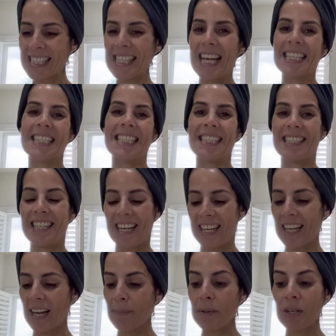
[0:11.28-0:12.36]
and
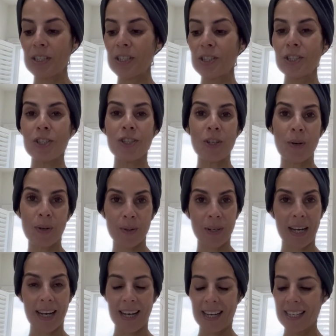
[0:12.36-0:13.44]
today I'm going to show you
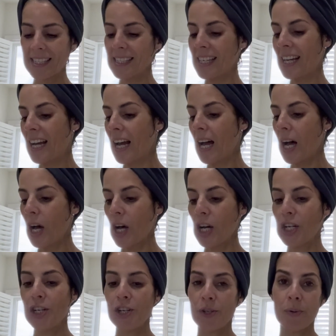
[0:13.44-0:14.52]
guys
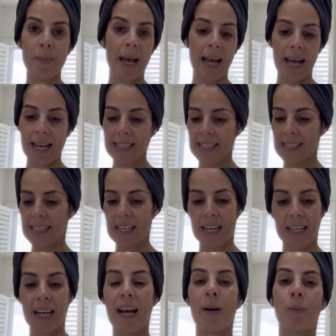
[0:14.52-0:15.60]
a new mask
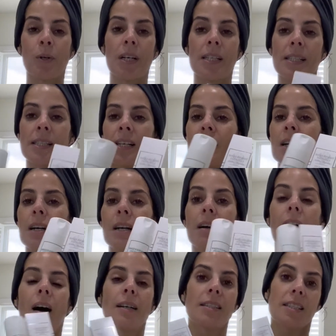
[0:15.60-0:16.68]
that I was
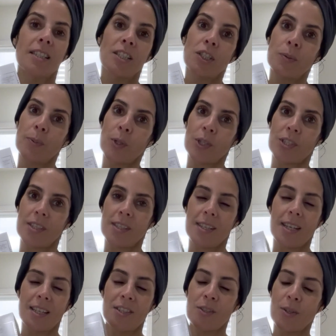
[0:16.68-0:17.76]
conned into purchasing
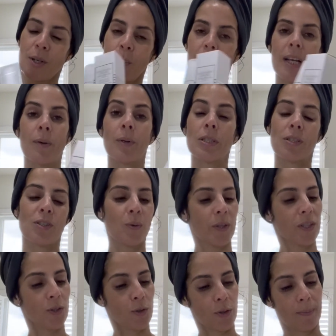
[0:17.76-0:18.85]
yesterday when I went to
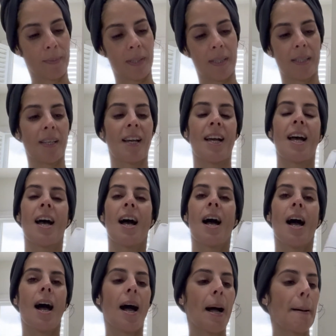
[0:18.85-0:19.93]
Nordstrom's.
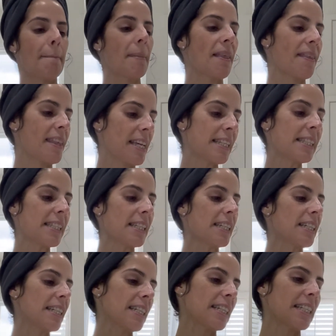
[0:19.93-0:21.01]
This
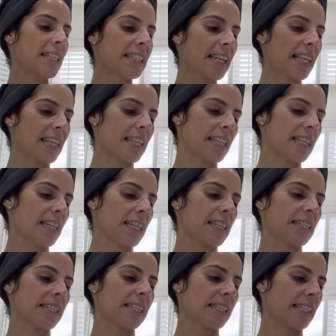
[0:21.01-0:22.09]
is the
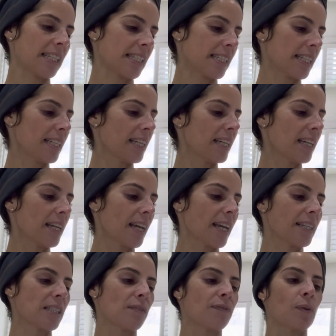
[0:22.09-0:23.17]
Sisley
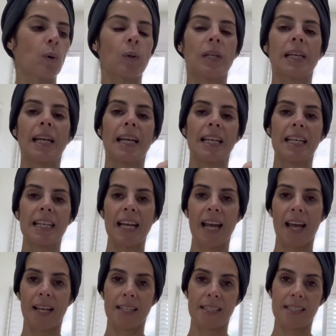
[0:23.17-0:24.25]
Exfoliating
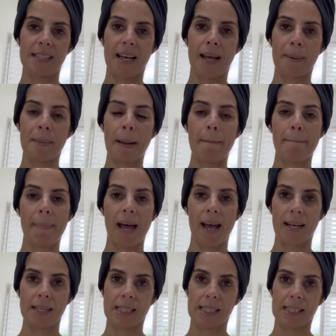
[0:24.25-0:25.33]
Enzyme
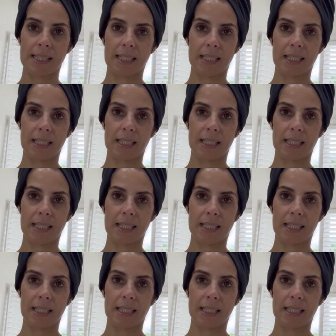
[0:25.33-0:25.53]
Mask,